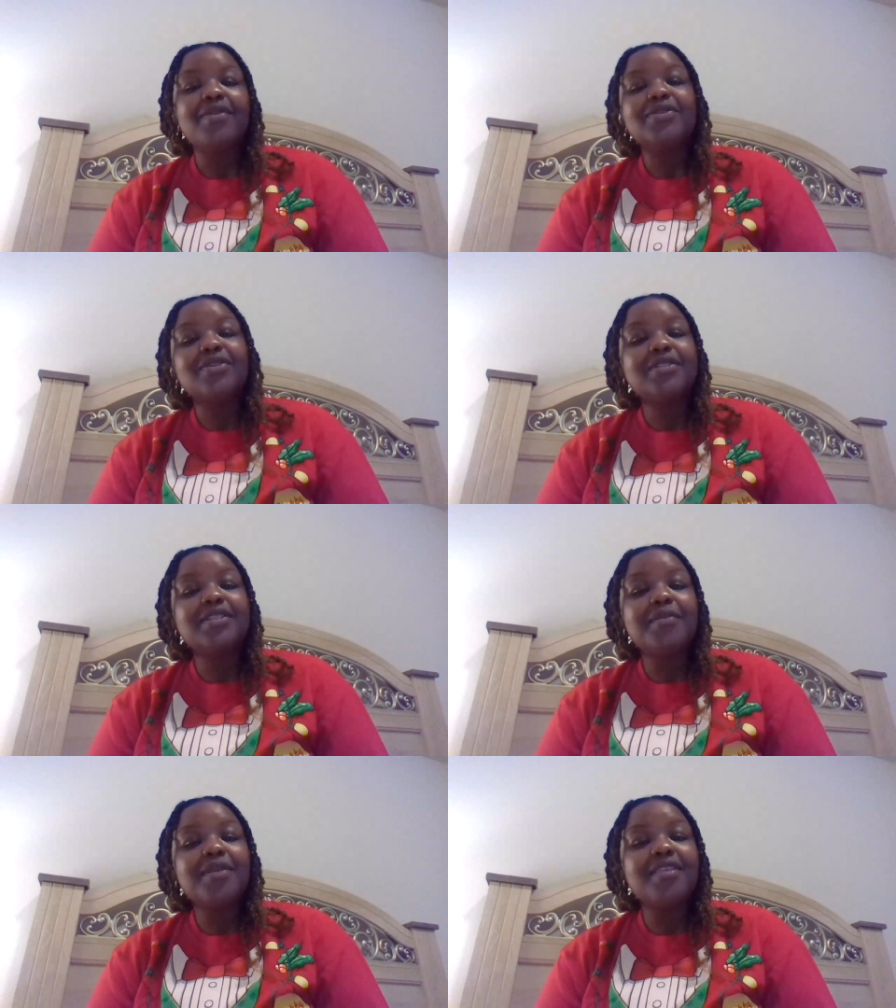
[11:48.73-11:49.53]
those are
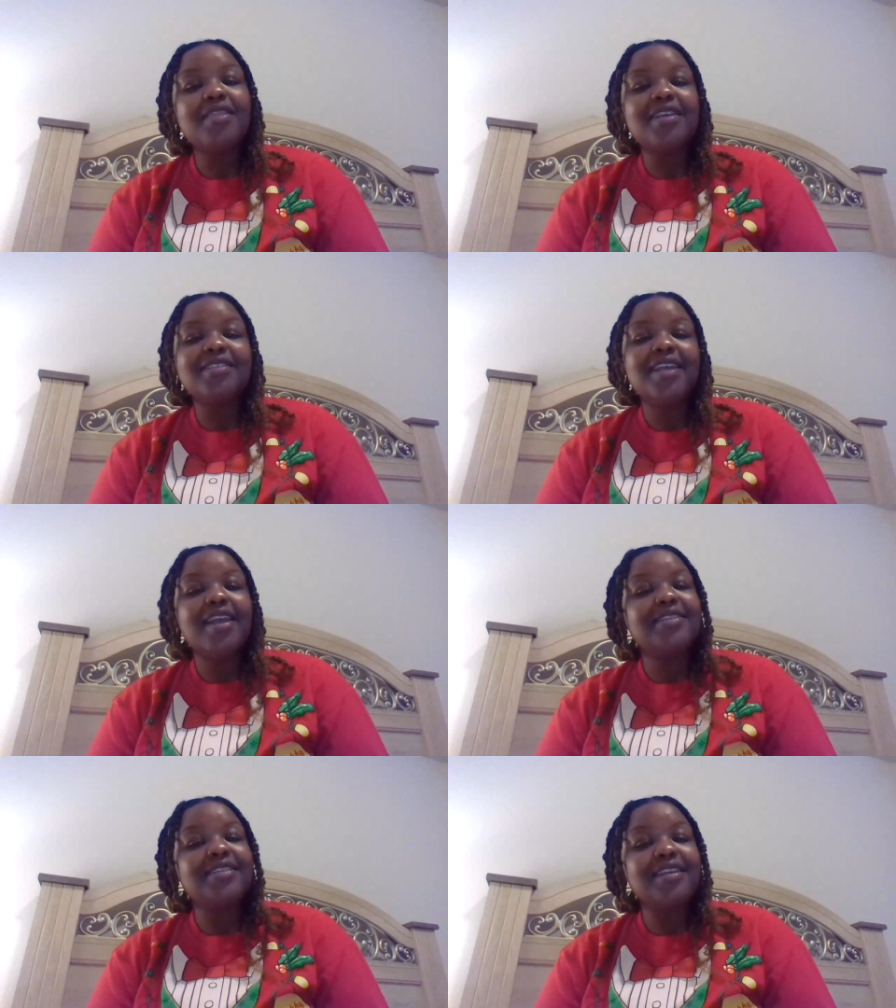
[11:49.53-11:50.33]
some of the things
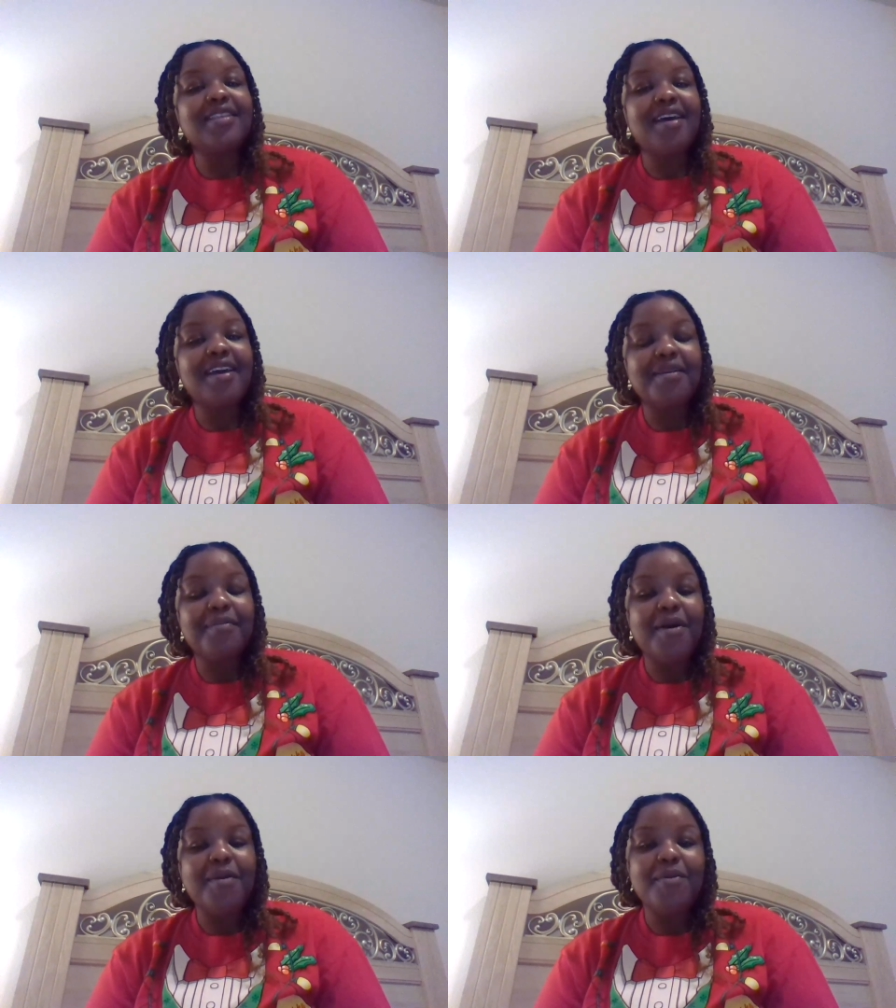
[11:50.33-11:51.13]
that I didn't like
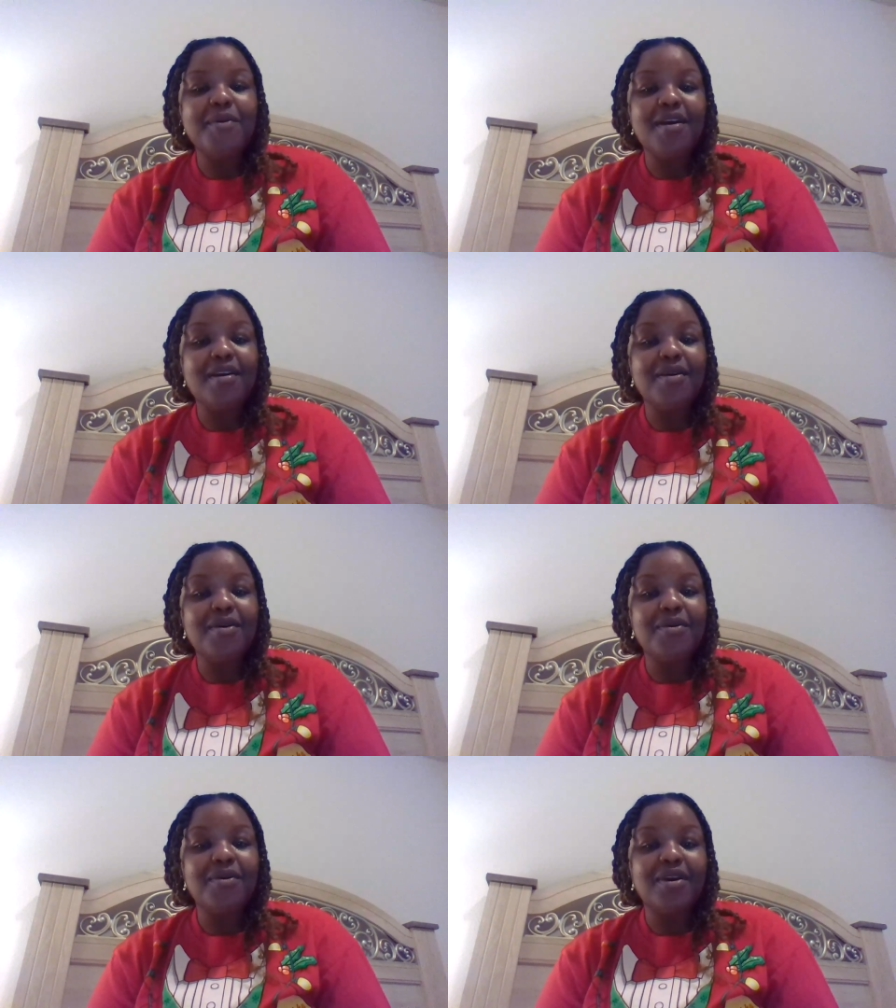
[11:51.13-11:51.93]
about
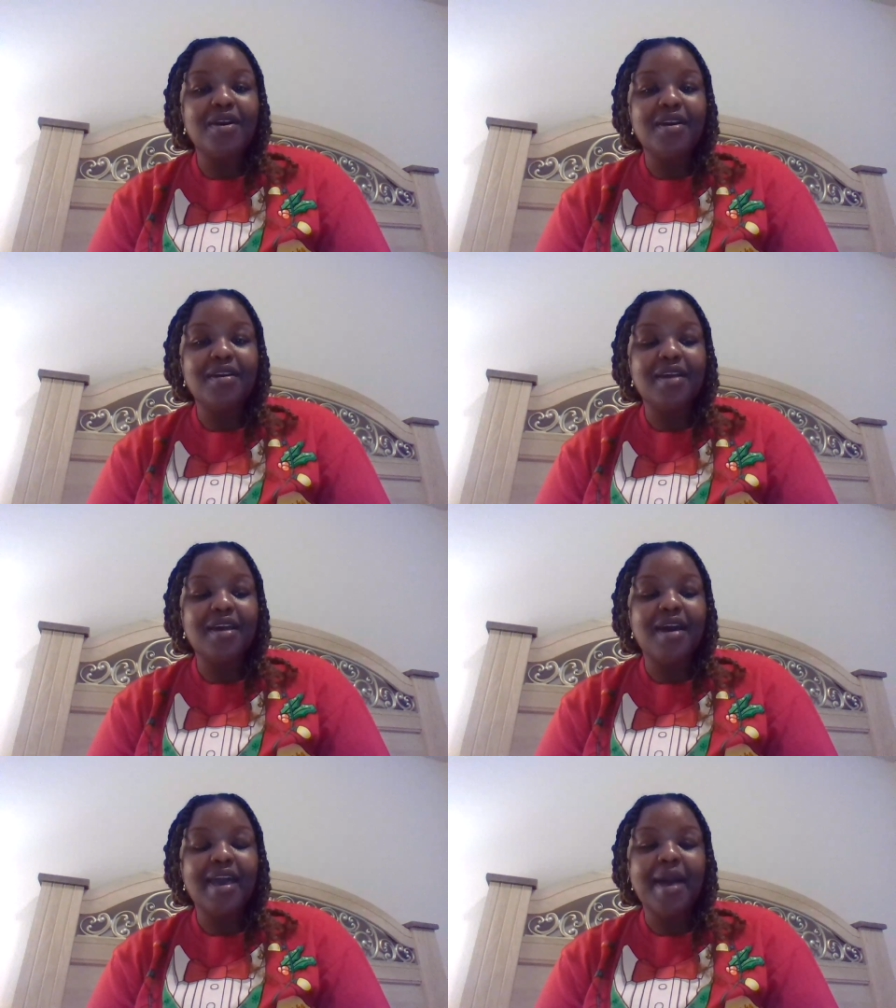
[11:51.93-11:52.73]
Morocco,
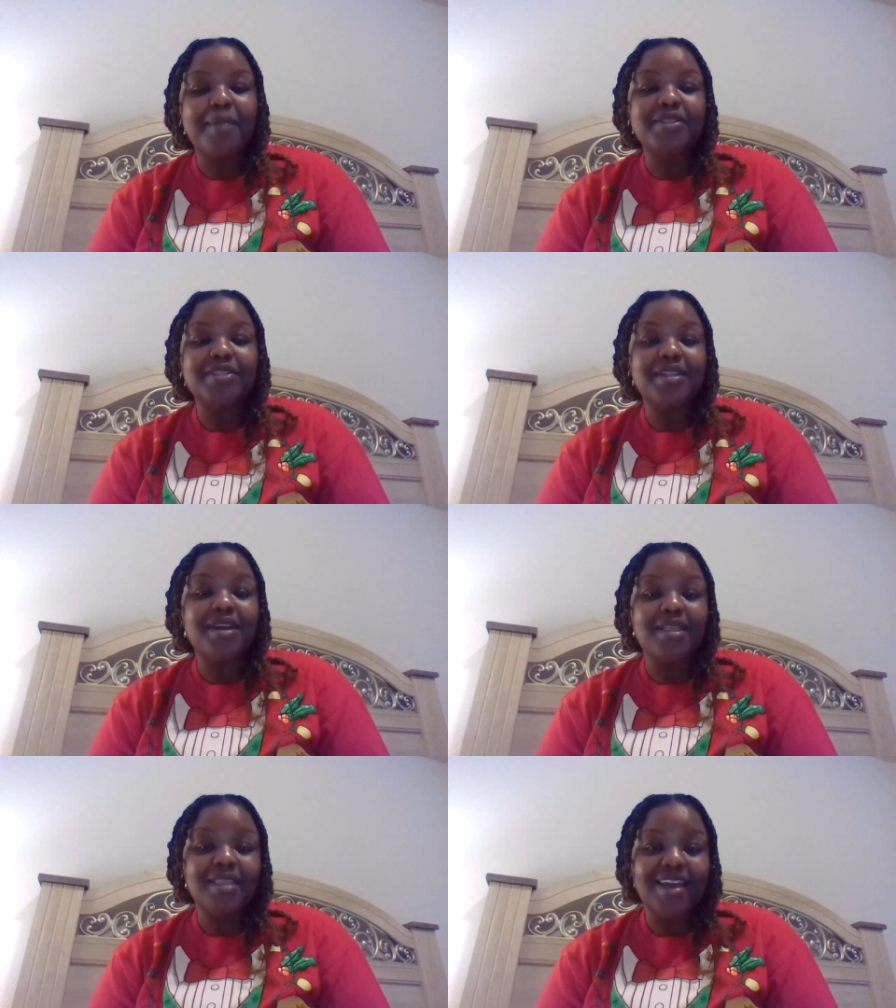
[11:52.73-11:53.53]
or I happen to
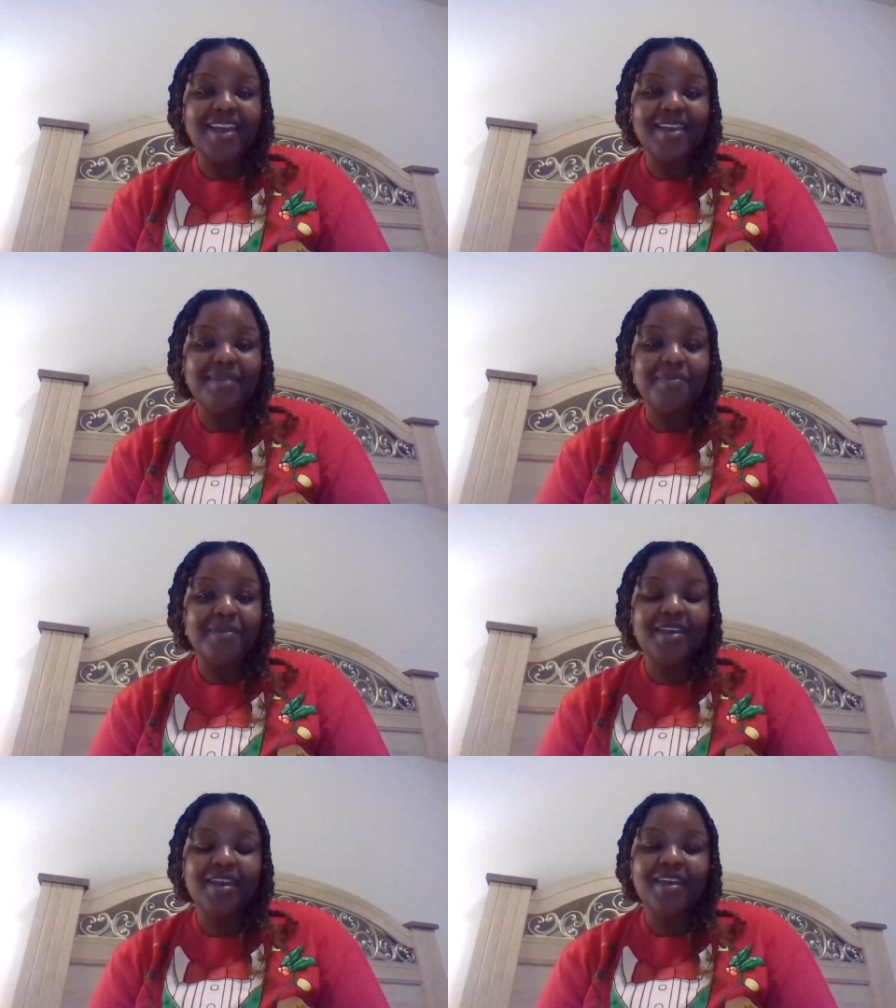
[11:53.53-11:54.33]
not like.
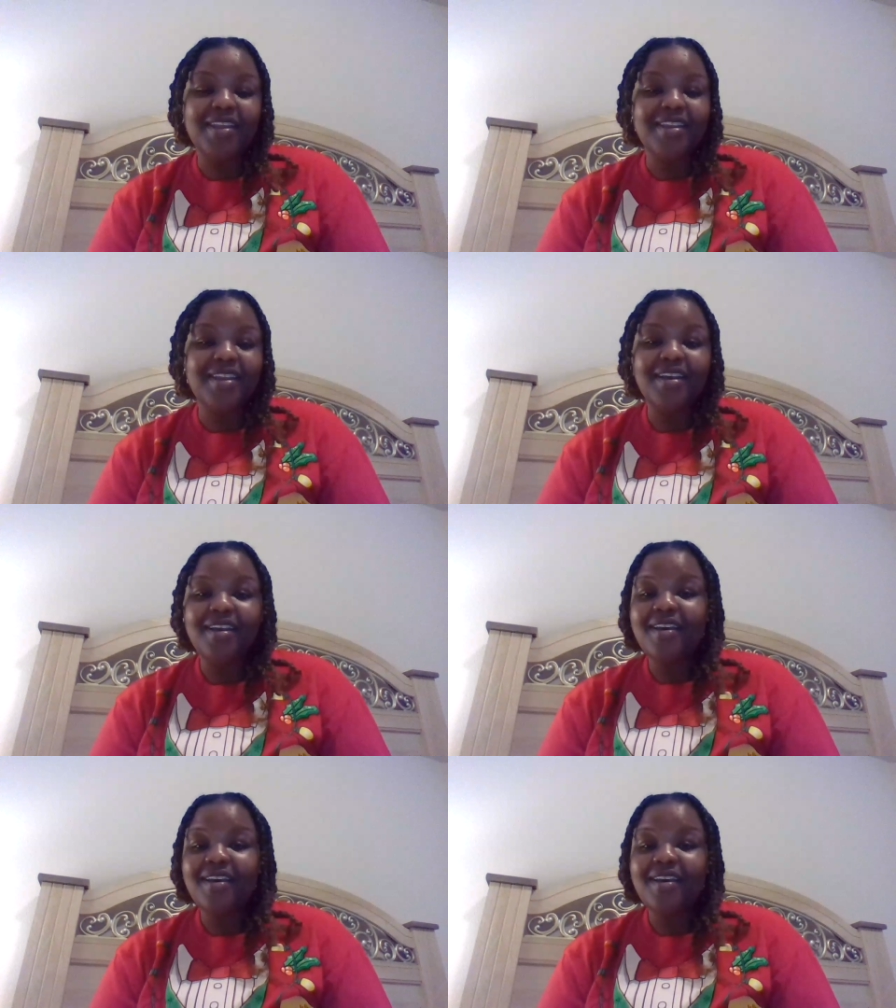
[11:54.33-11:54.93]
Again,